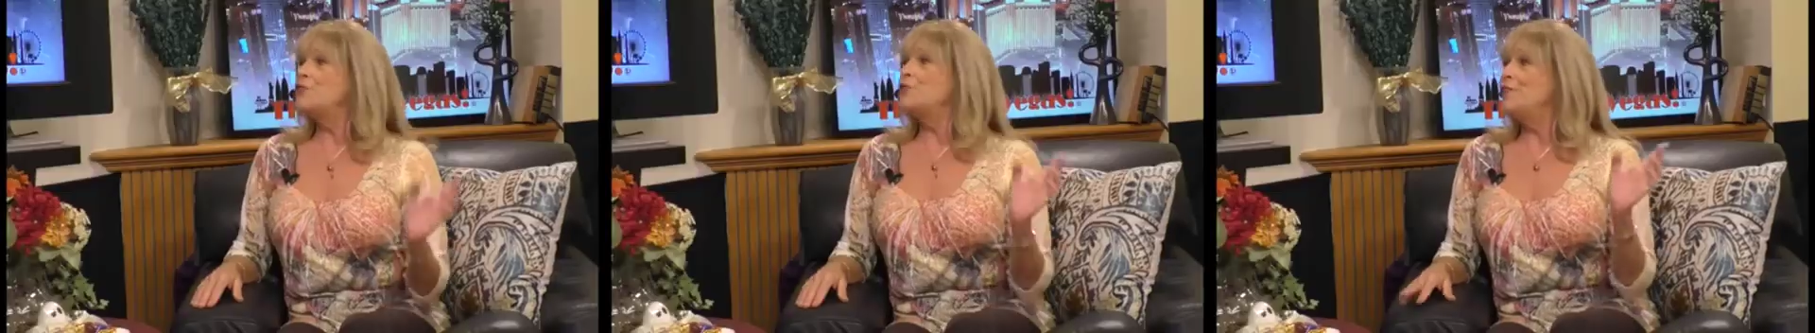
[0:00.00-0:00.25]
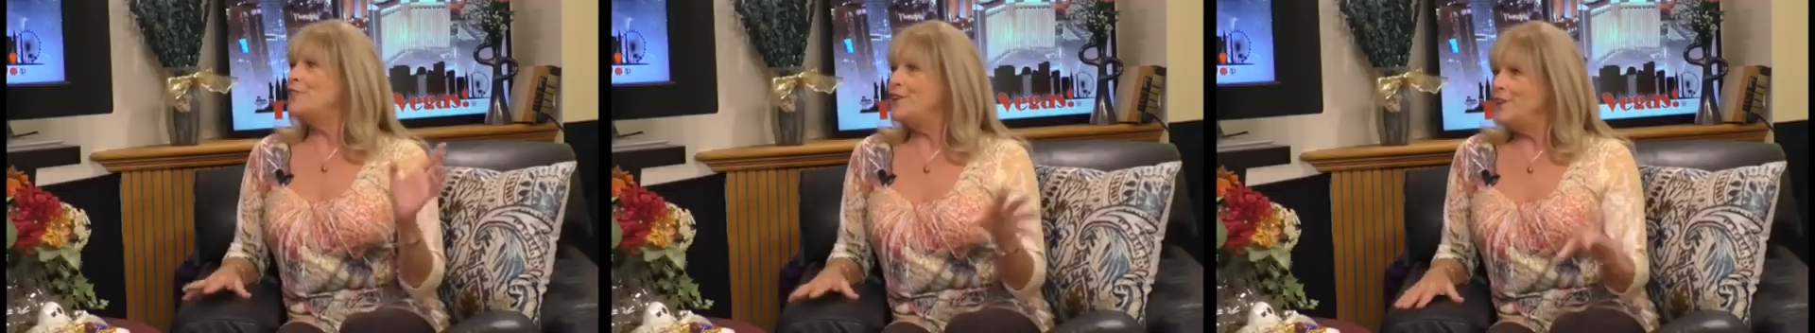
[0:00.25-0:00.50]

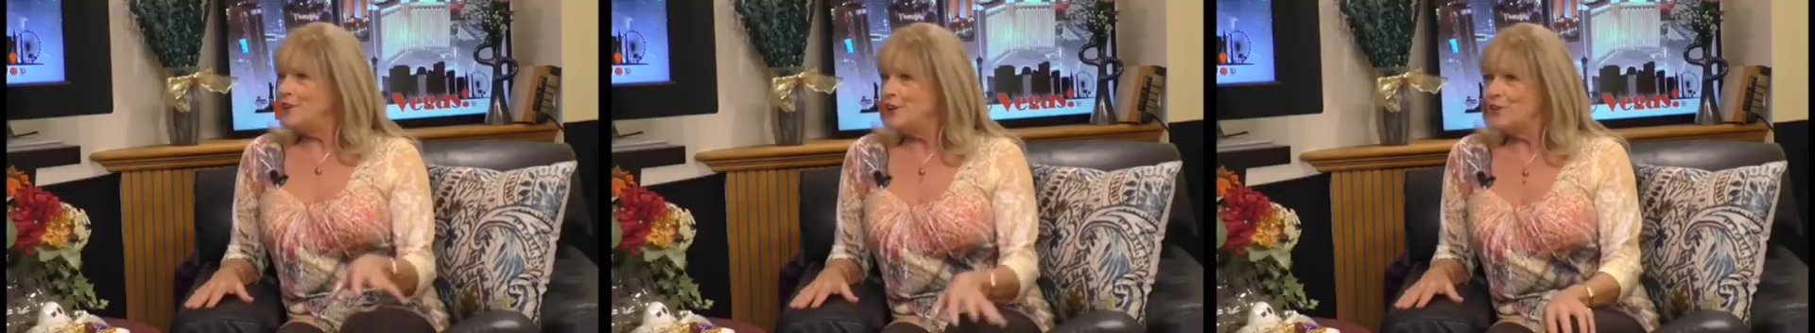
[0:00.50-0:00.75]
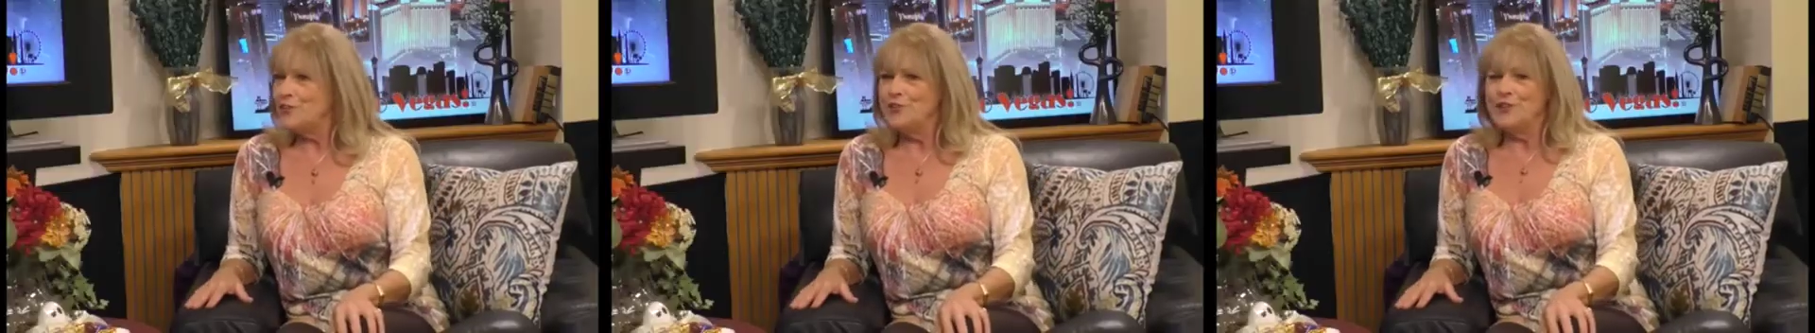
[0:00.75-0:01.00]
Trixie in
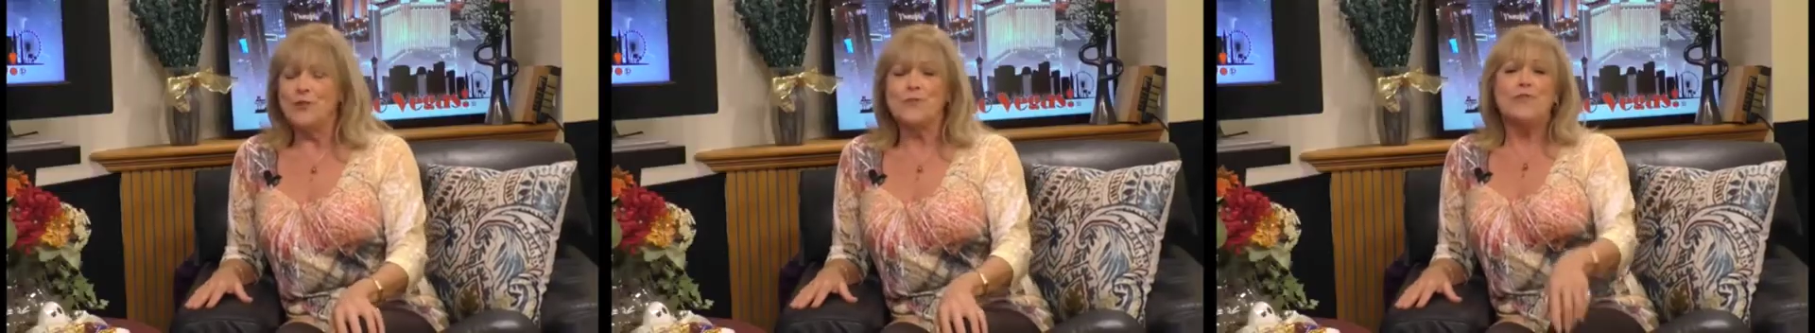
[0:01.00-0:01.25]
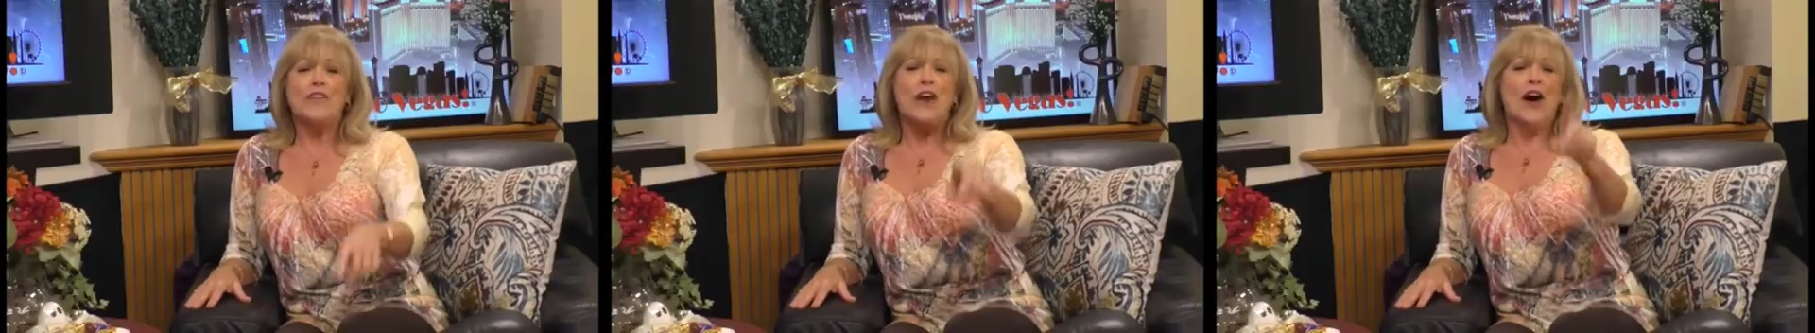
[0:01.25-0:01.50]
here too.
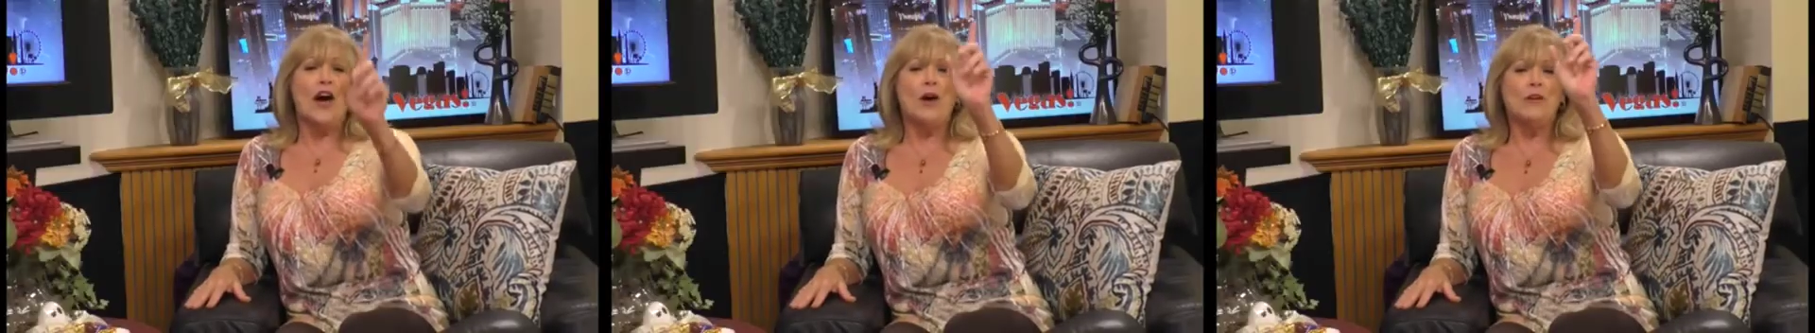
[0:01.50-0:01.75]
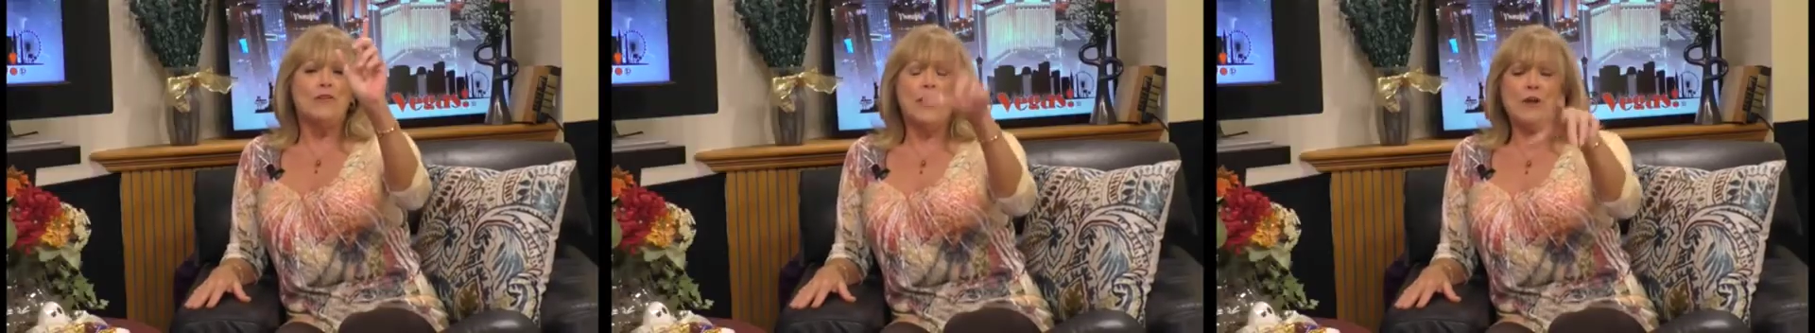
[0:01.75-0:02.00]
I'll
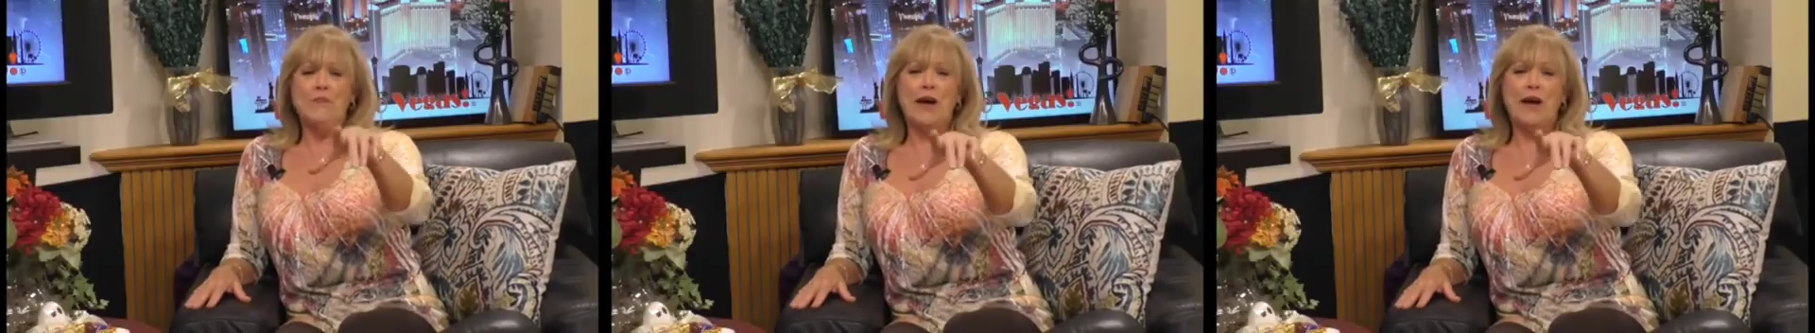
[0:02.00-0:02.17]
be right